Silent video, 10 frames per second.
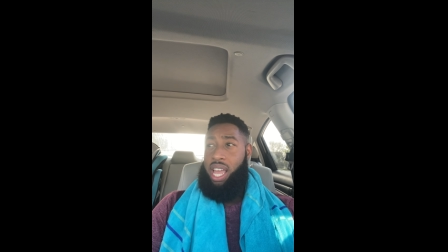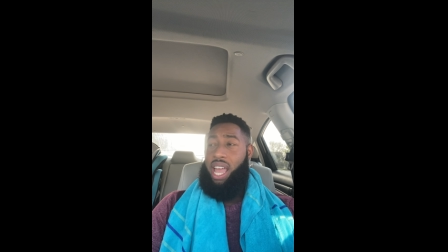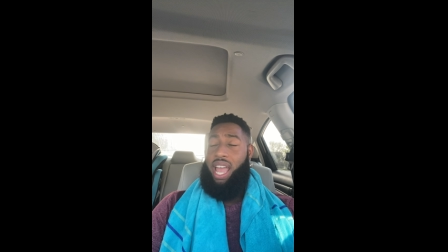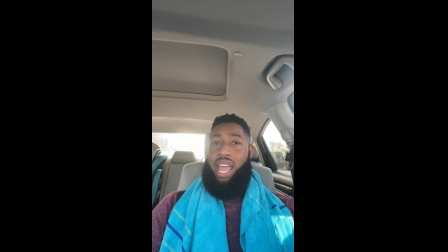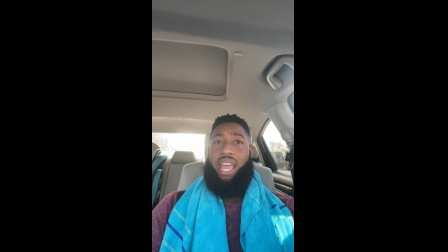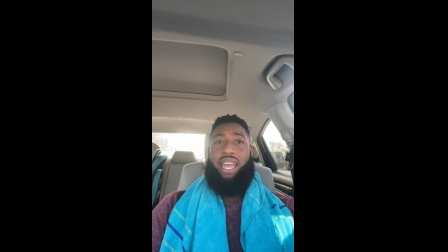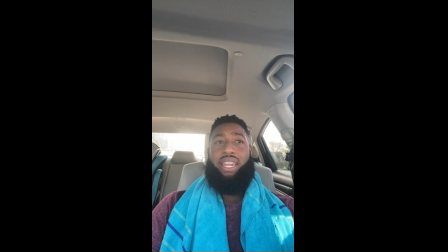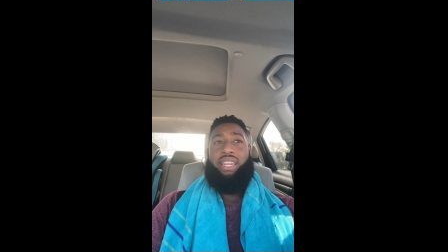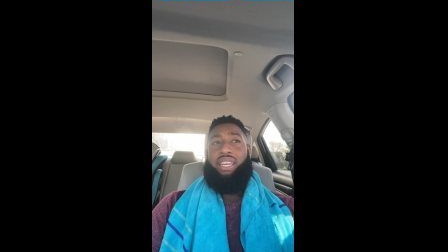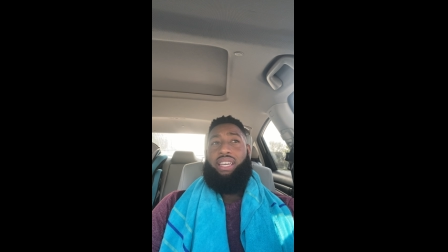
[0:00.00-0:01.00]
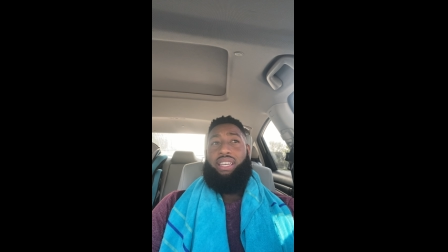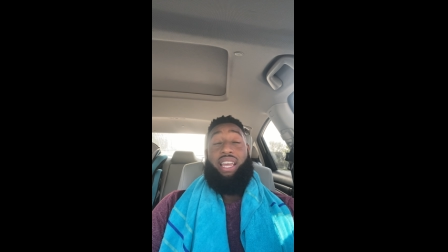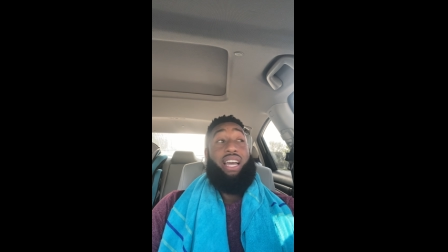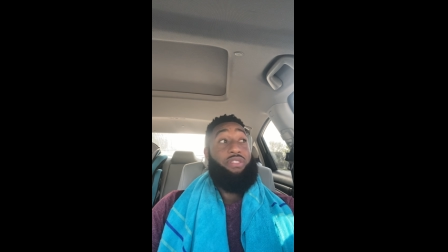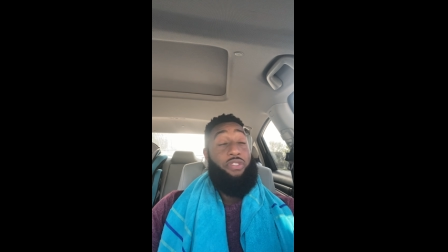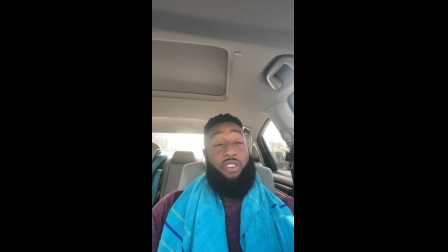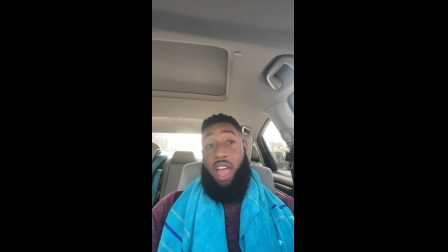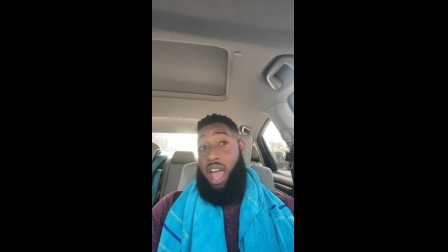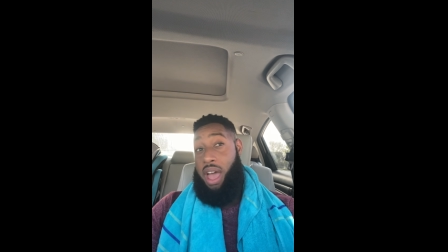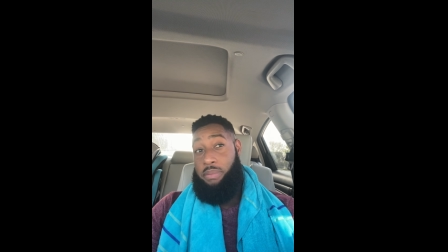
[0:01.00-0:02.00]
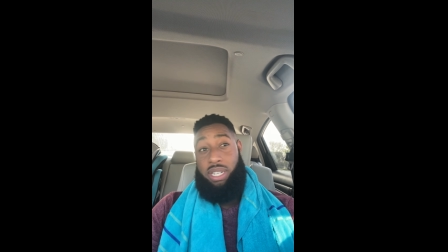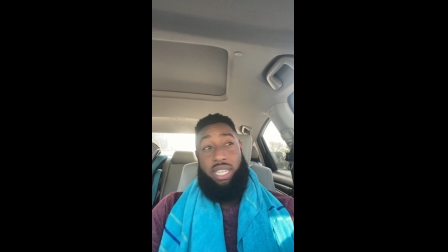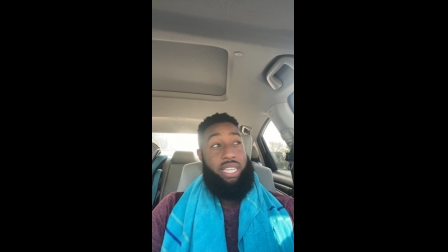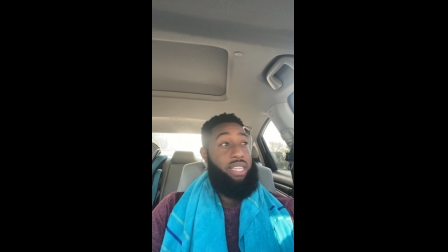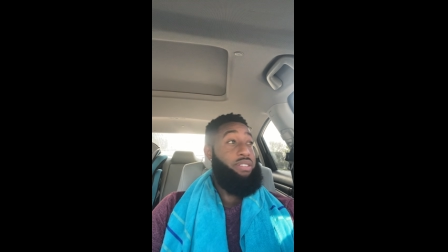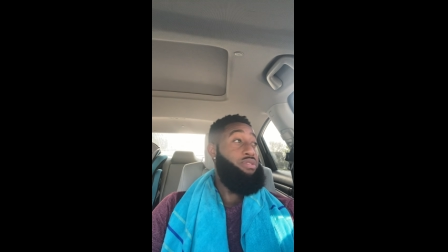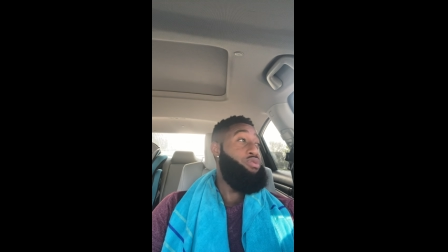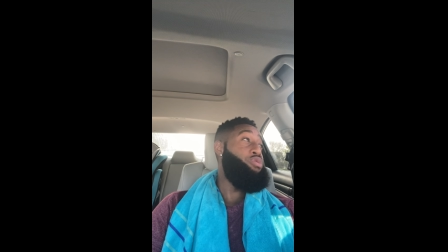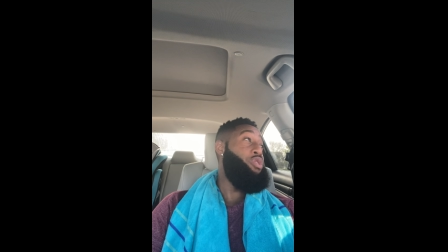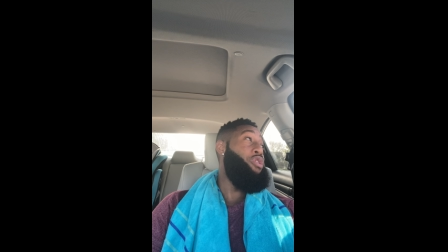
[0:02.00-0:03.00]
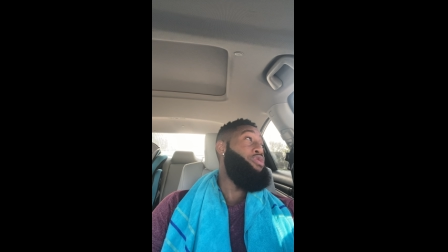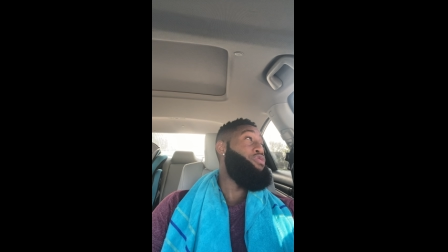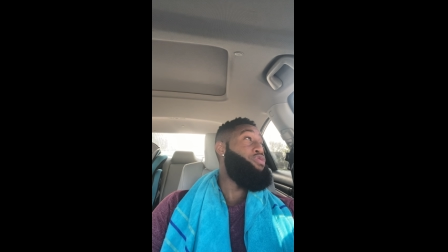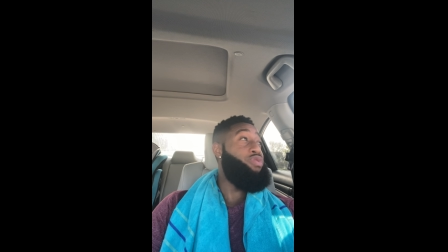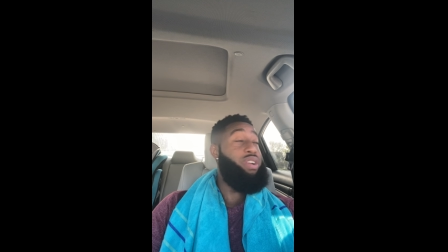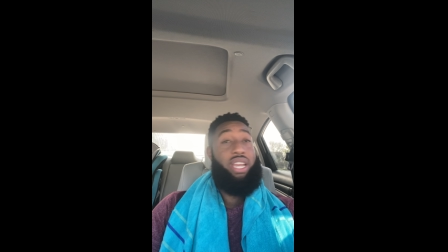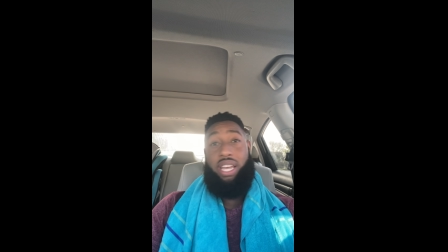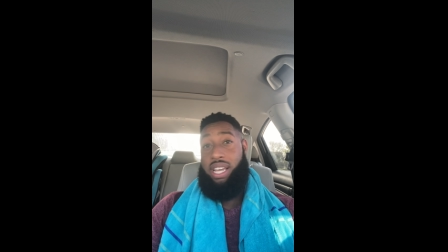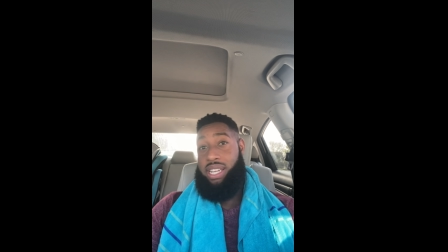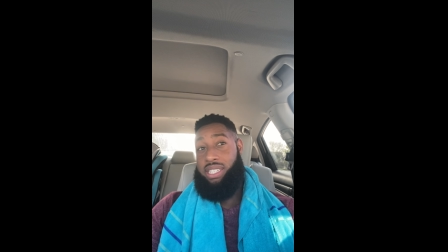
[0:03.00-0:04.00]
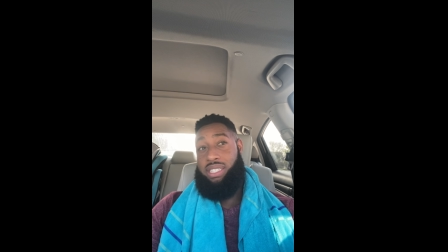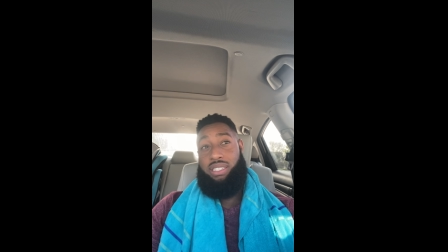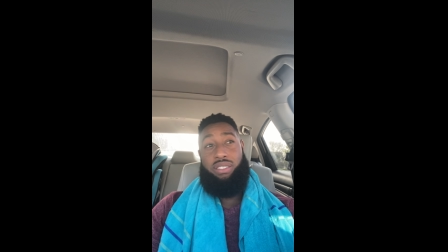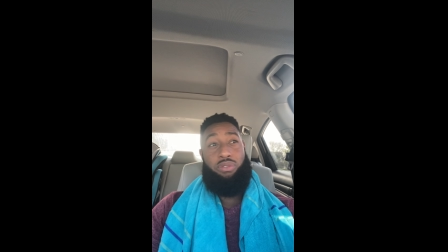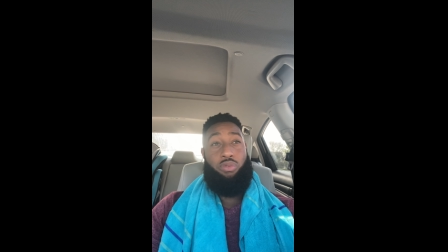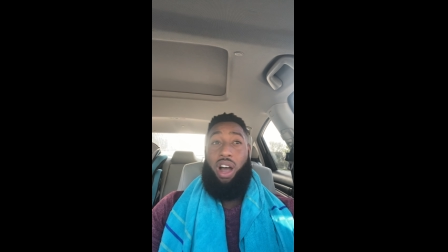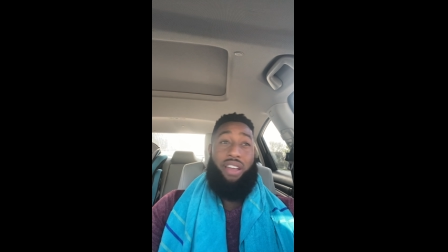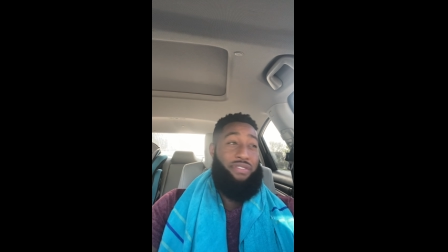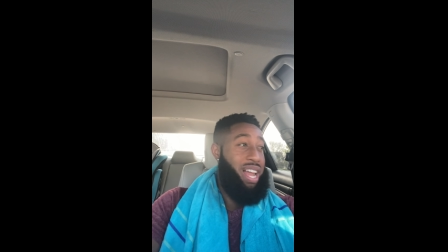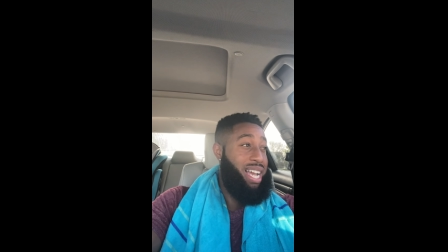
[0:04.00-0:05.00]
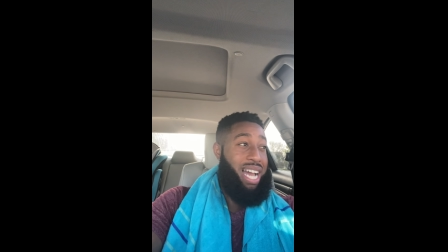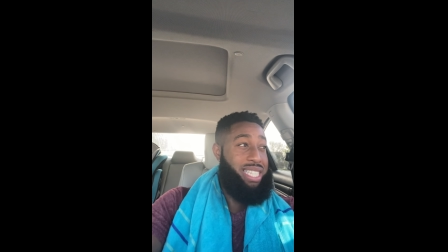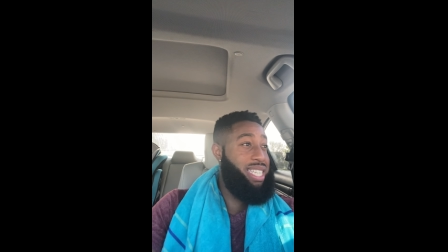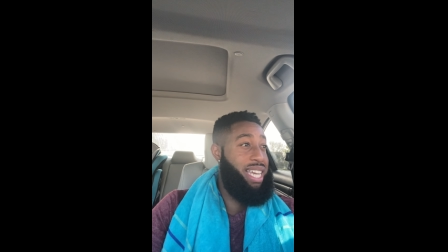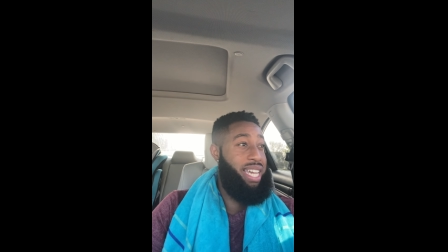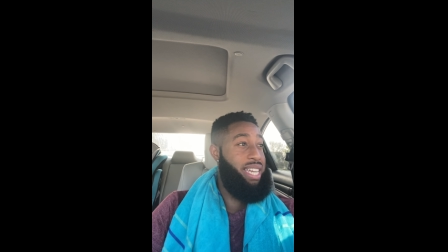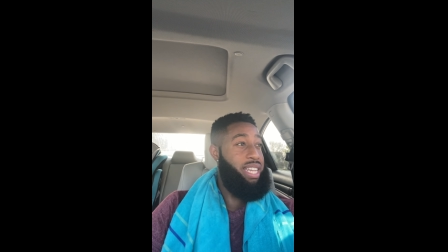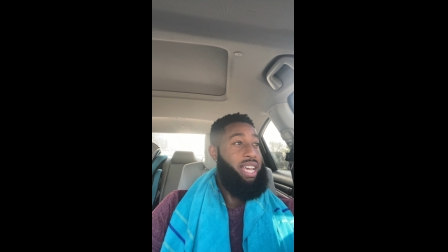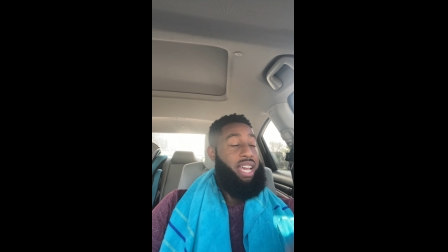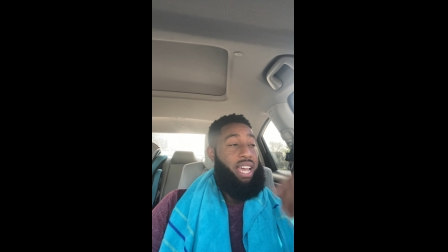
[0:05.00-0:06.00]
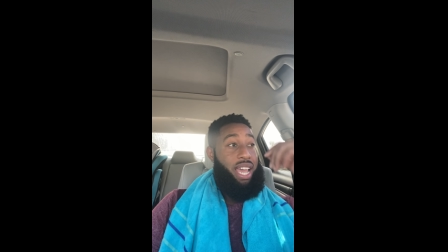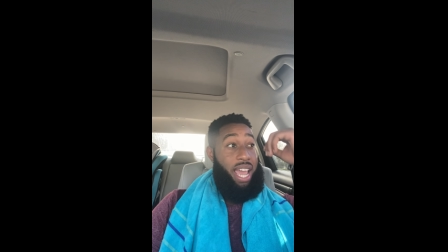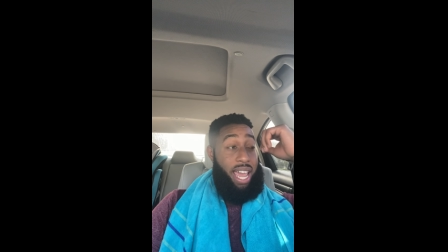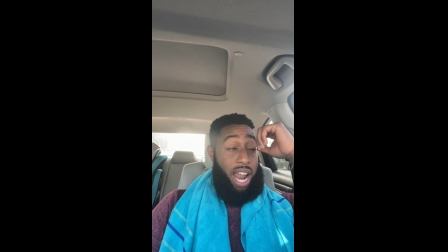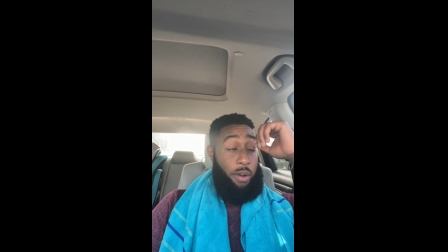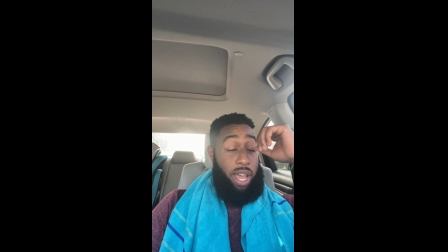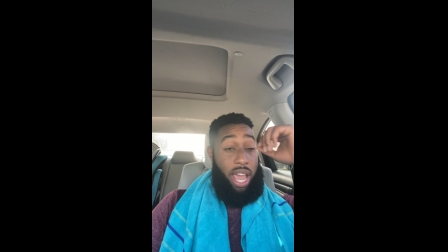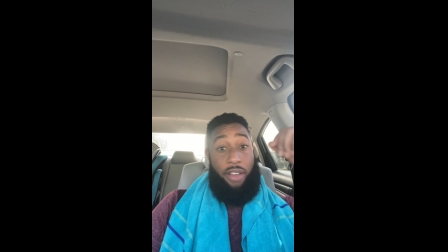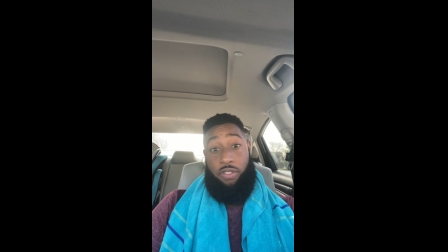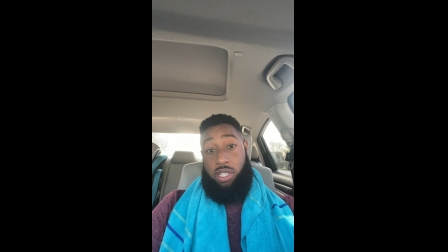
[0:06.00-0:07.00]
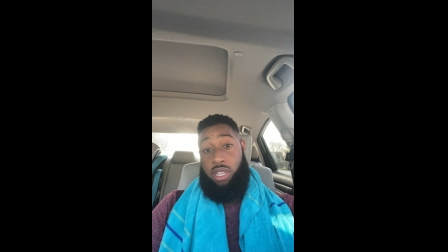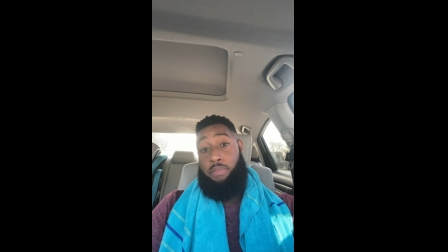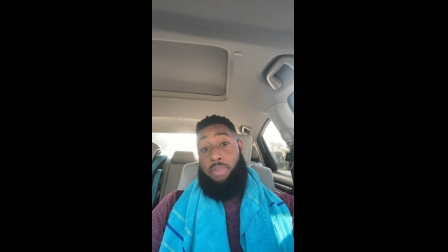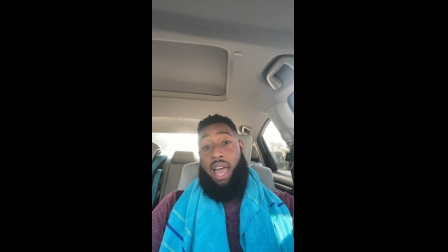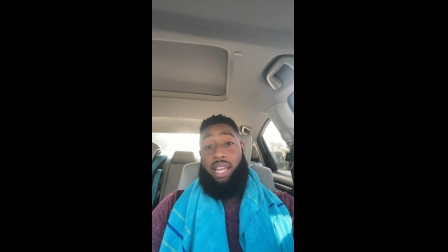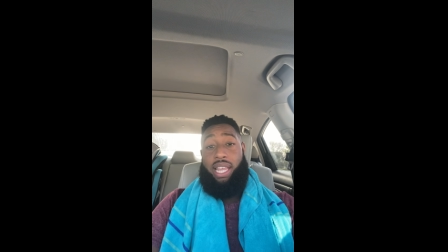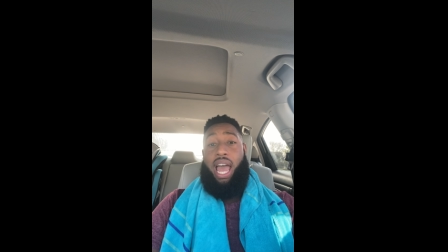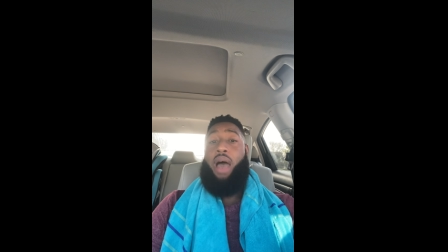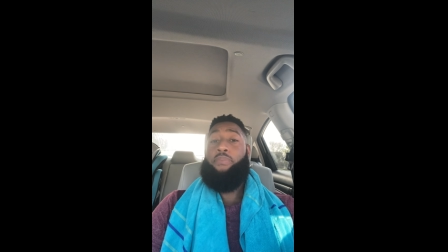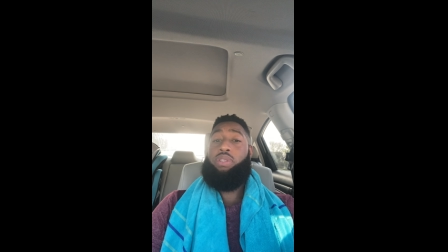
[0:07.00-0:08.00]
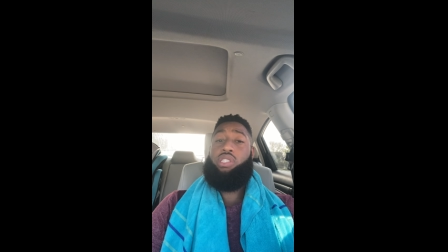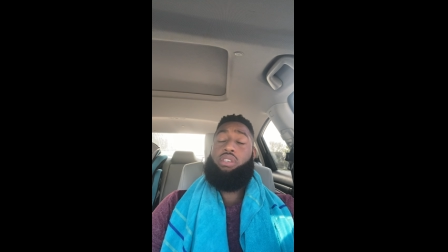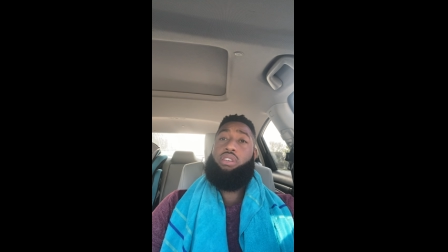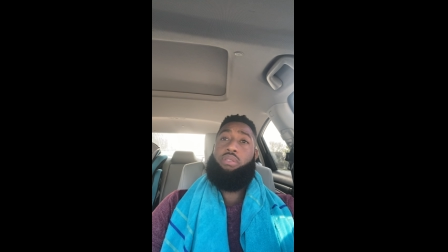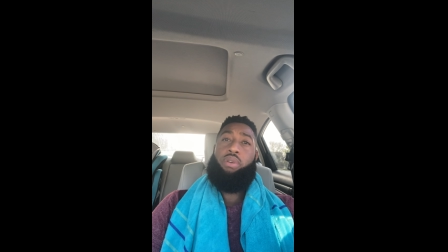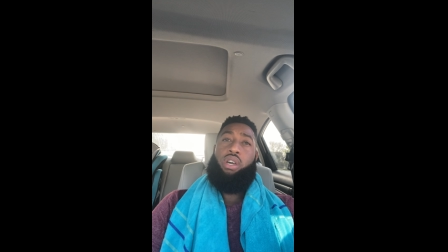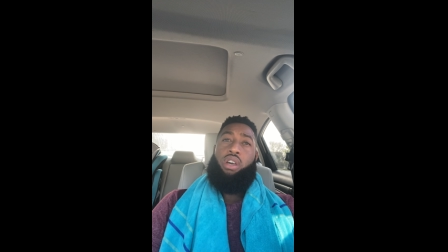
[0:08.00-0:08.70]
and he has family, you know, friends, wife, like I said. And I would hate for something bad to happen to him